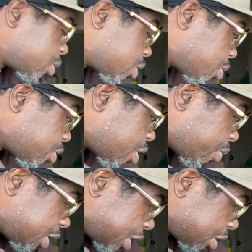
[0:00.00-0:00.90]
so you know,
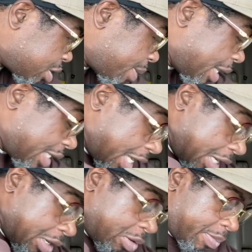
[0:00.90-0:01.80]
we talked about that a
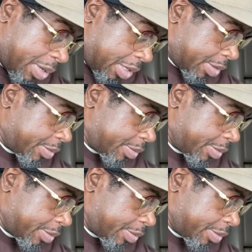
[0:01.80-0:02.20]
little bit,